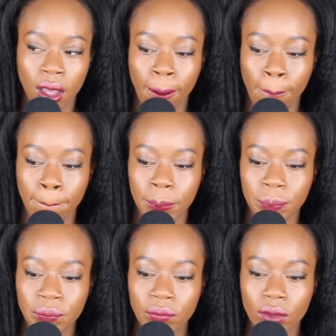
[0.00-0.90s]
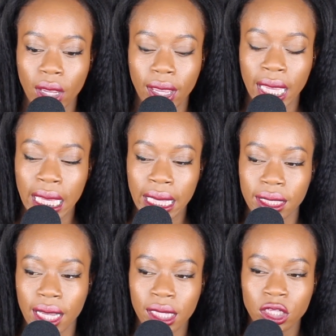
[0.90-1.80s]

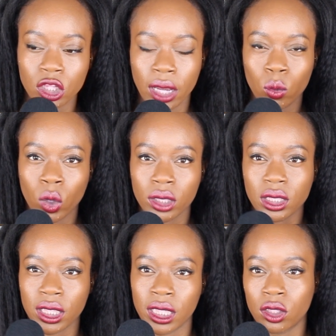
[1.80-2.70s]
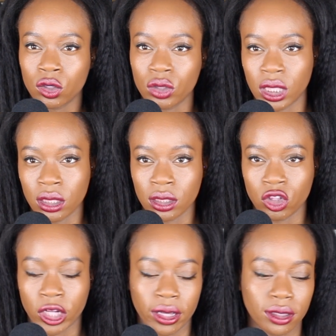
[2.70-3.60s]
And I want to get those things in
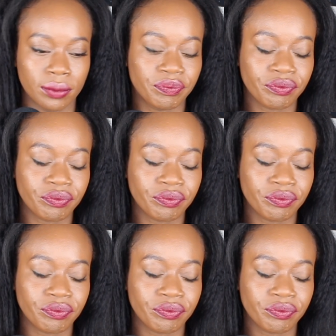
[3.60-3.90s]
check.